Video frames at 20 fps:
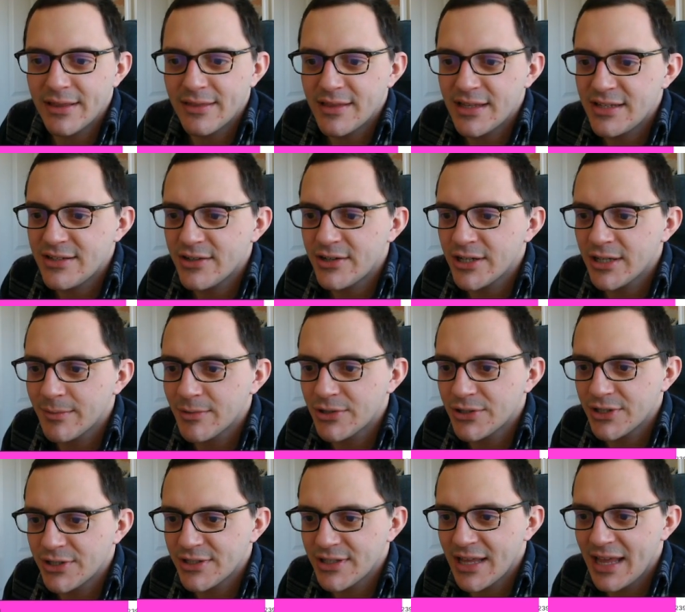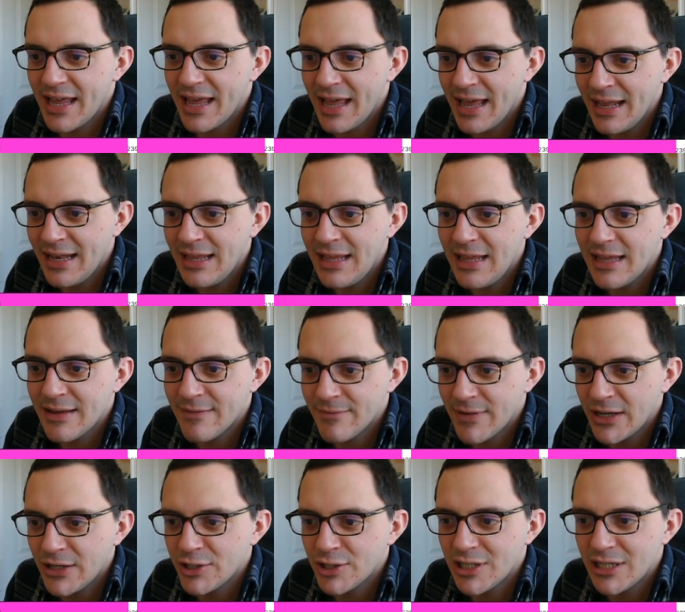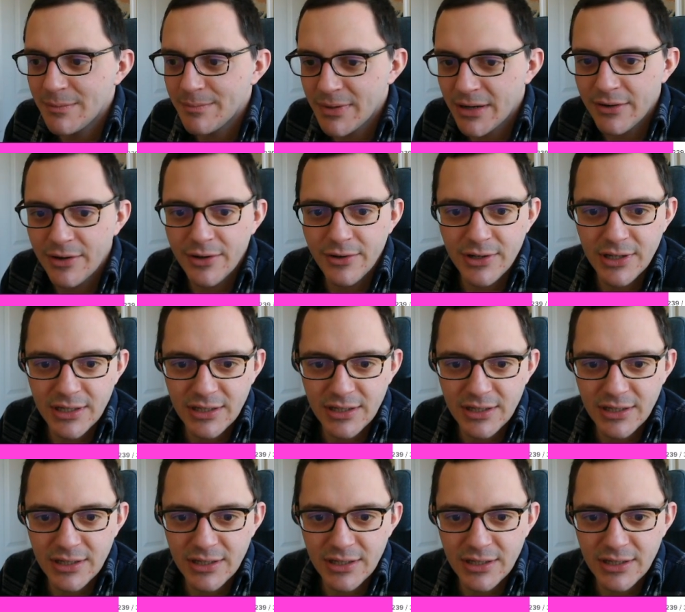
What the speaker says: this argument shows that any eventually periodic